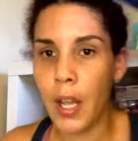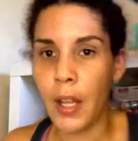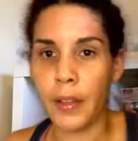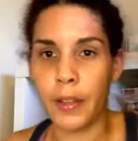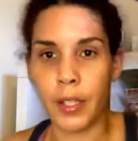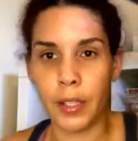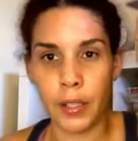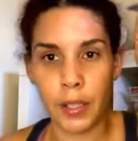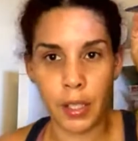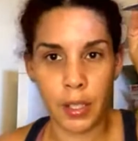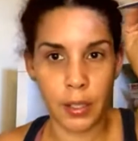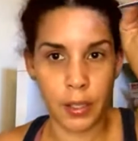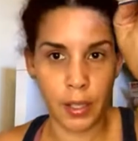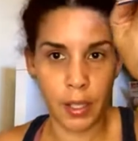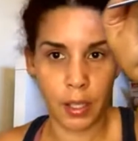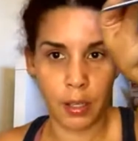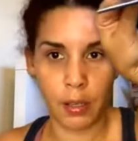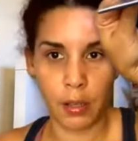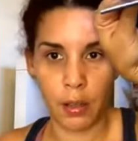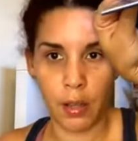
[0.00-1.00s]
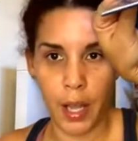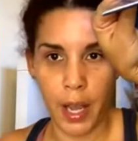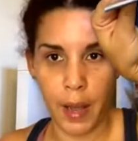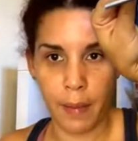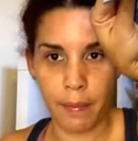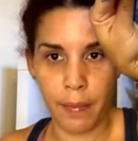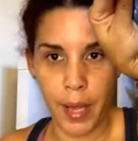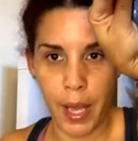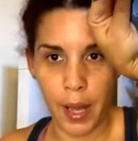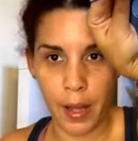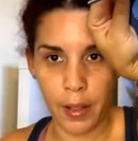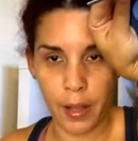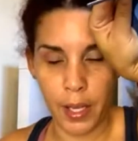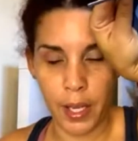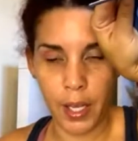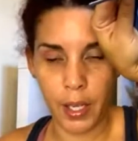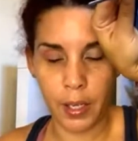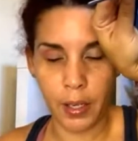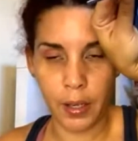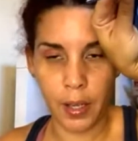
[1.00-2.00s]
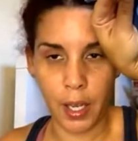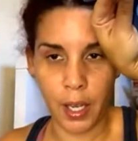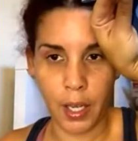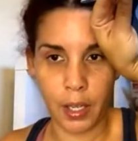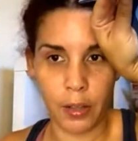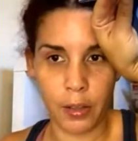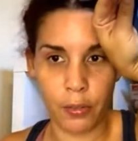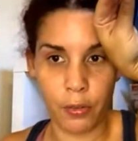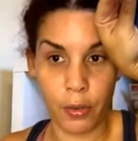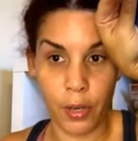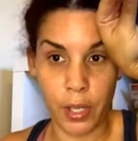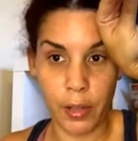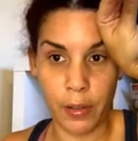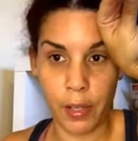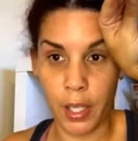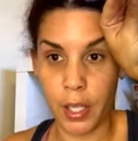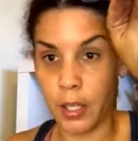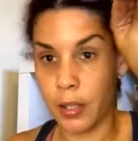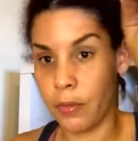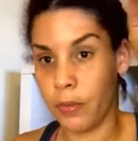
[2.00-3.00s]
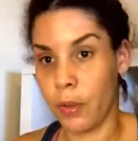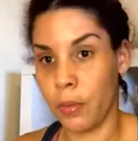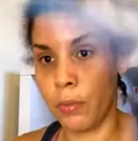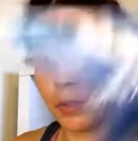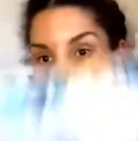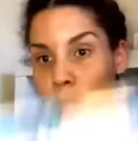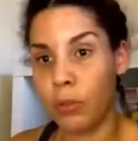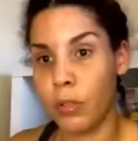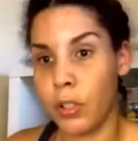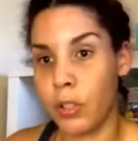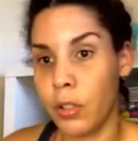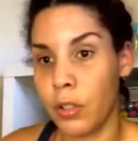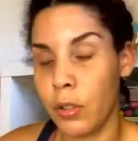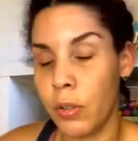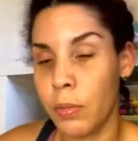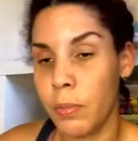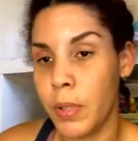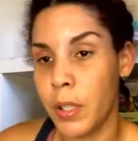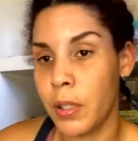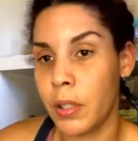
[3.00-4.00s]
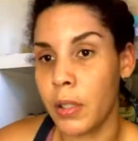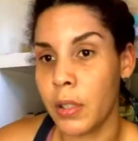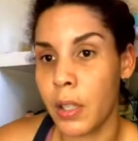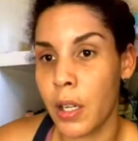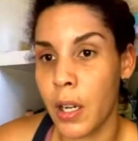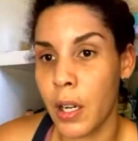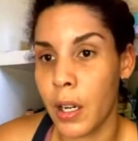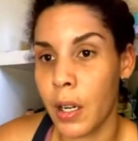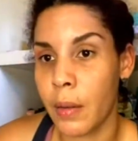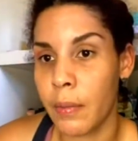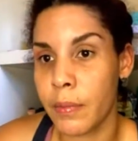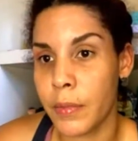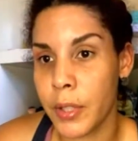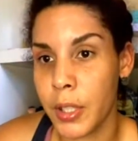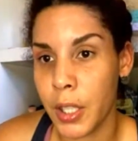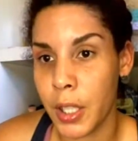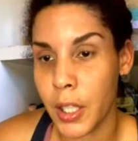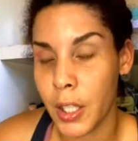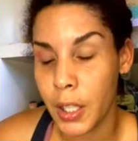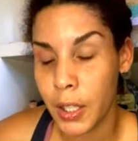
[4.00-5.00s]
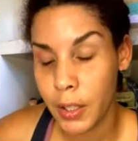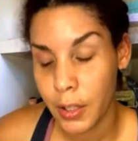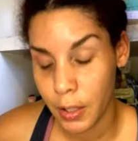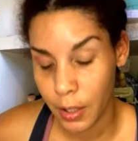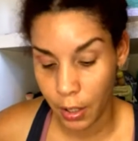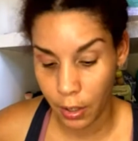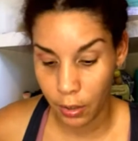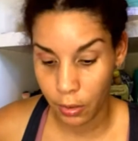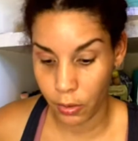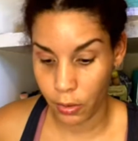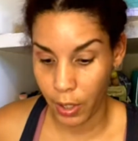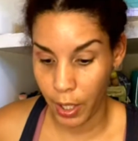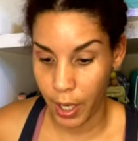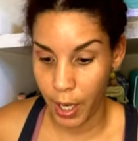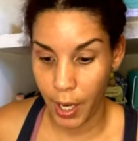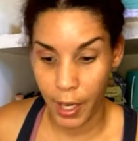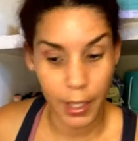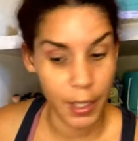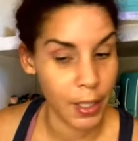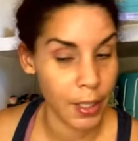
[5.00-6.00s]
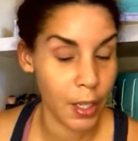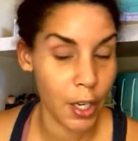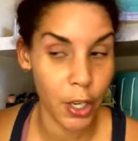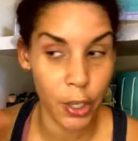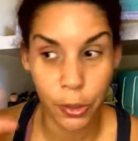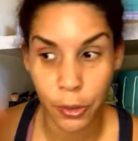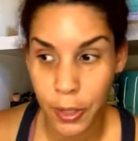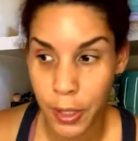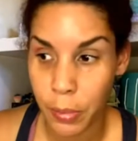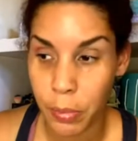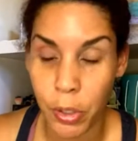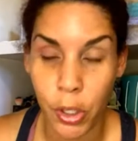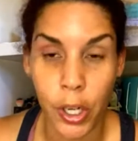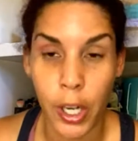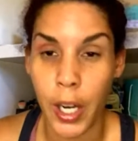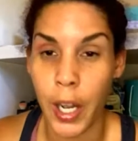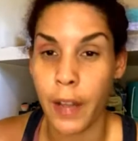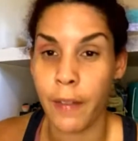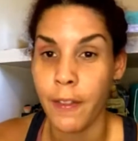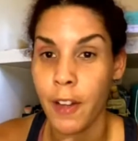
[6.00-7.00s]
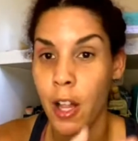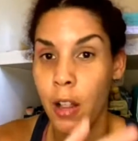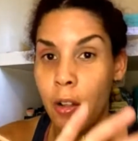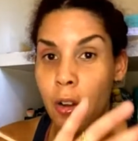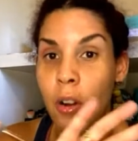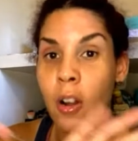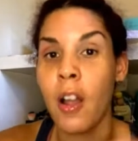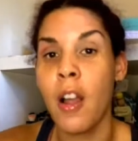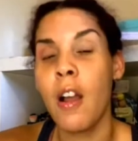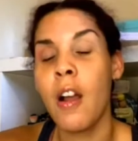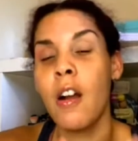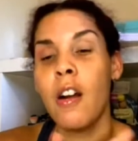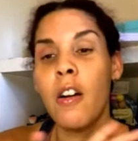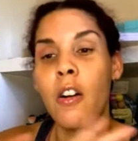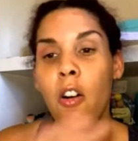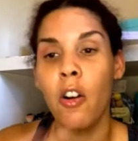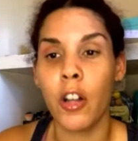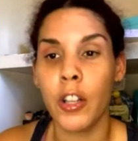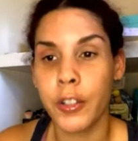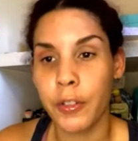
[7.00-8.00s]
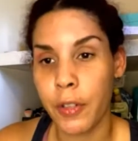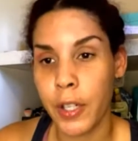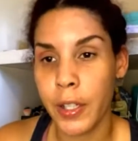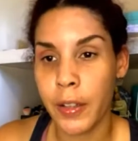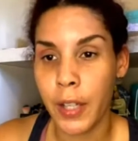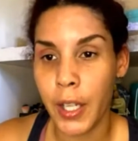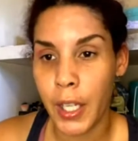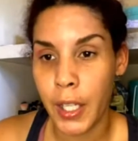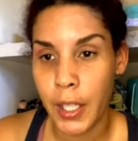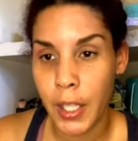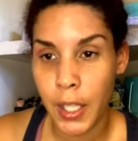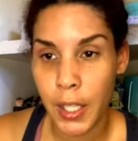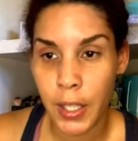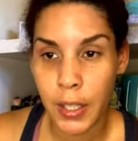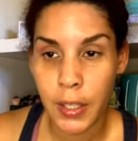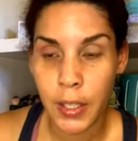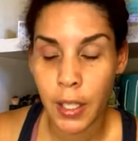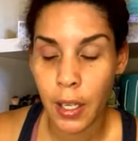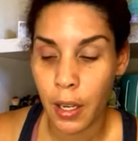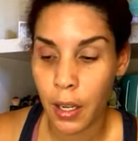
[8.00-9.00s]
This is the collab palette that three ladies from YouTube did. So I had to go support. I follow all three ladies.